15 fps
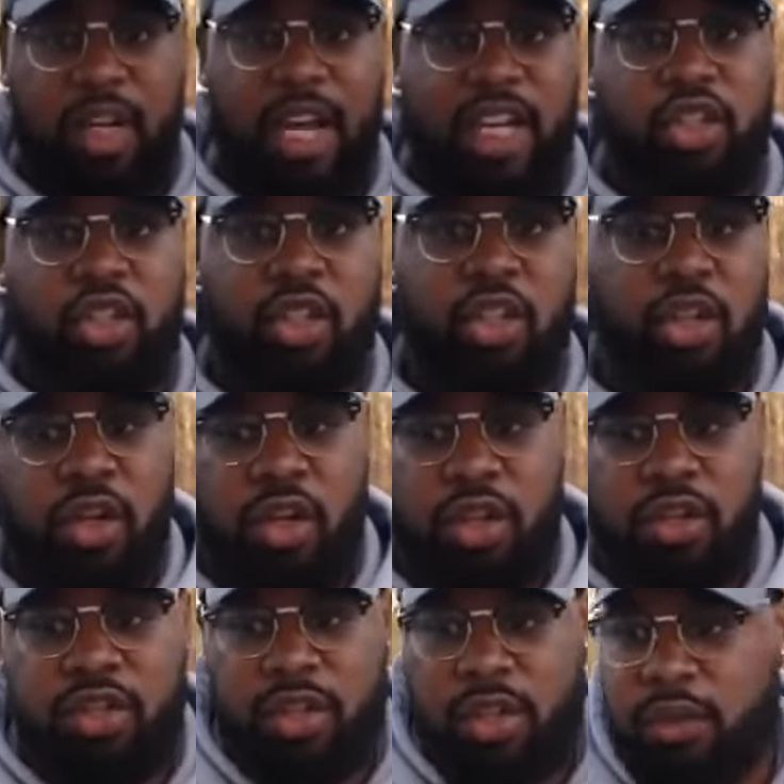it to actually
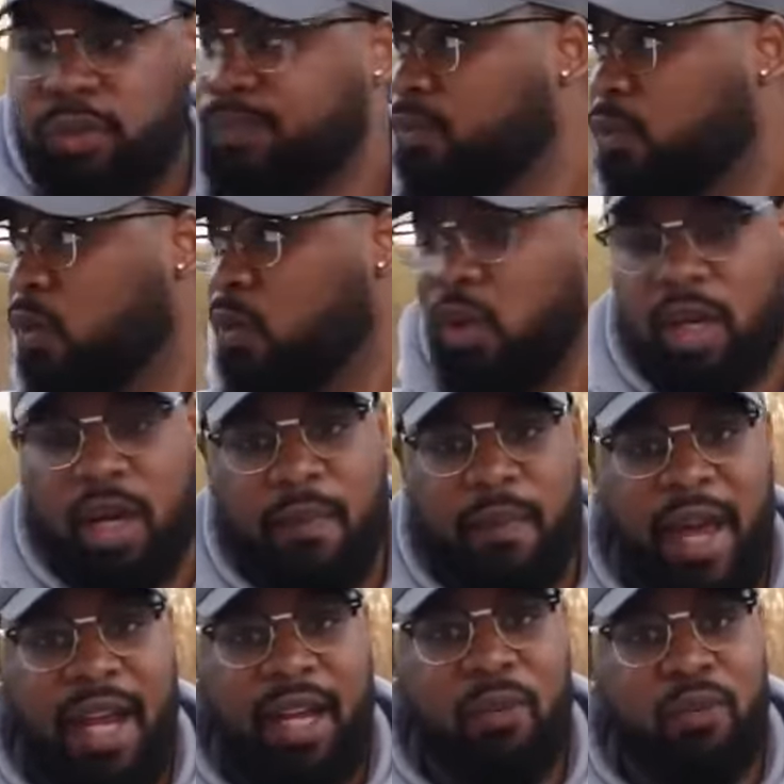cure. So we'll come
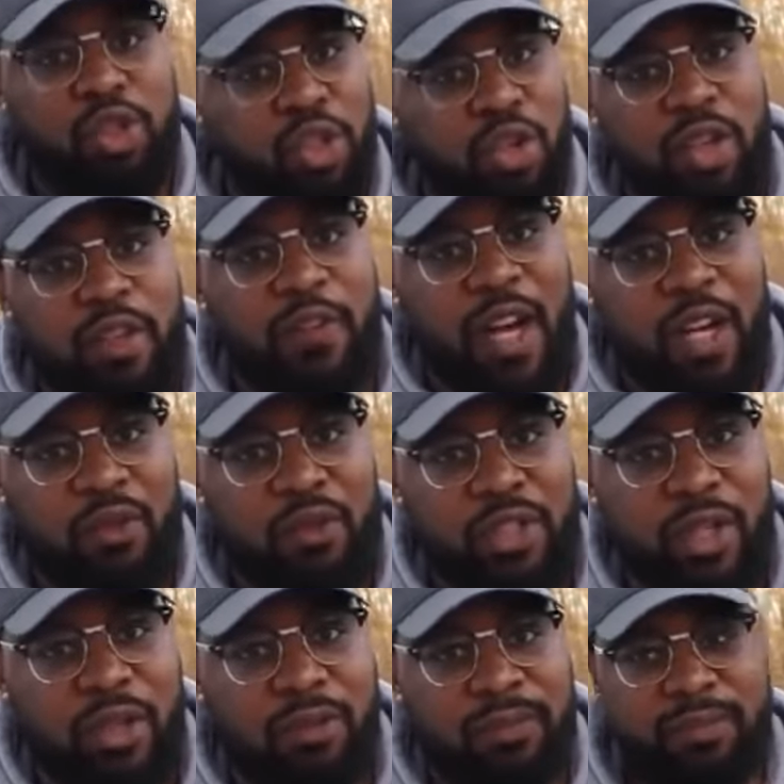back and we'll show you the final
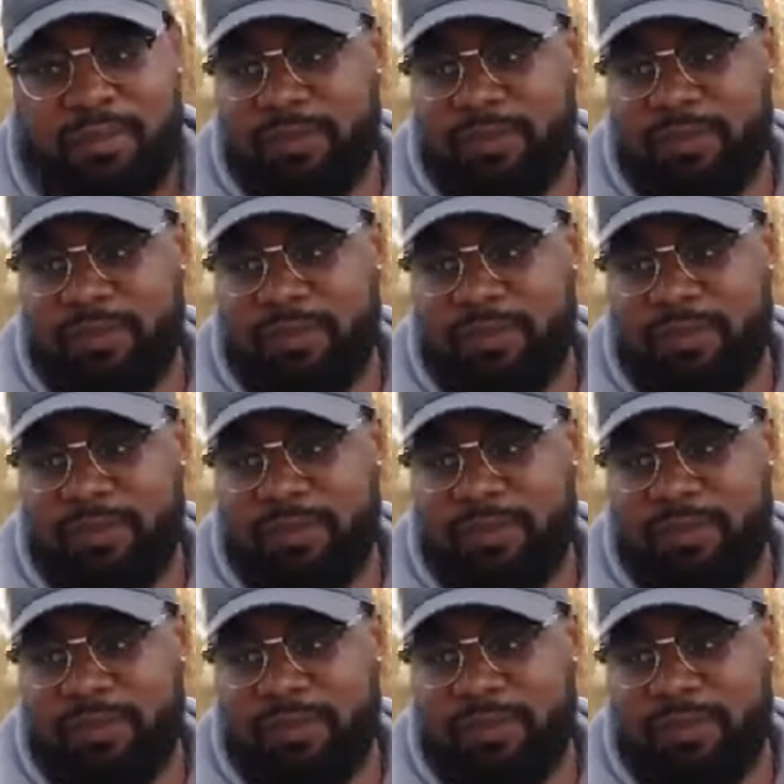result.